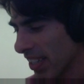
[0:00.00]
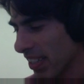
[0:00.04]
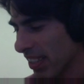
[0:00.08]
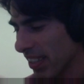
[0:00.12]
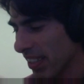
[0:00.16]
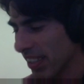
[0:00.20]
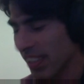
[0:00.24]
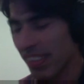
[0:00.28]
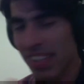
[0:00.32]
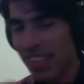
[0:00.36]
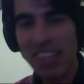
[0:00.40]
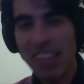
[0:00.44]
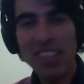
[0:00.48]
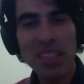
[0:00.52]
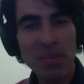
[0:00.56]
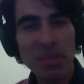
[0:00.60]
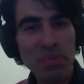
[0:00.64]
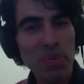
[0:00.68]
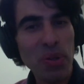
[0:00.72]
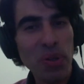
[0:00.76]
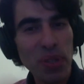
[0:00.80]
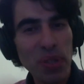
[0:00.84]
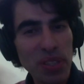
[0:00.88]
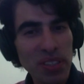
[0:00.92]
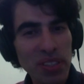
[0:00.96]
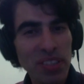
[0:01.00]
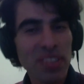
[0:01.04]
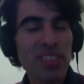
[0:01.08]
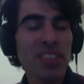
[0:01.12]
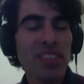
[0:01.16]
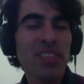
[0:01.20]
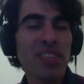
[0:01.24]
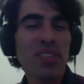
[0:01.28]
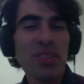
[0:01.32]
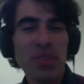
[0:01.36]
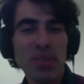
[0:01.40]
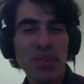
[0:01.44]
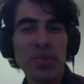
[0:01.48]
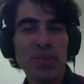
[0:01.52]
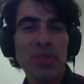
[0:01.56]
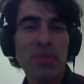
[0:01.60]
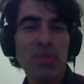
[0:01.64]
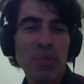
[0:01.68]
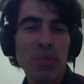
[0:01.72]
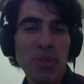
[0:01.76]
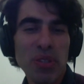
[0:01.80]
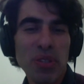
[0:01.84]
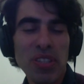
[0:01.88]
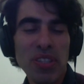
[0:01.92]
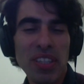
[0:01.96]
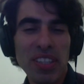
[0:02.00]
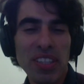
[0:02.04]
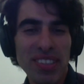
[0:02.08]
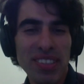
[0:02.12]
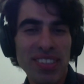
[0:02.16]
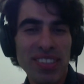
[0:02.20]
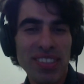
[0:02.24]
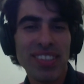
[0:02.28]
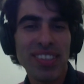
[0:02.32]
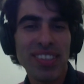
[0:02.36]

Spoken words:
starting point to do the project.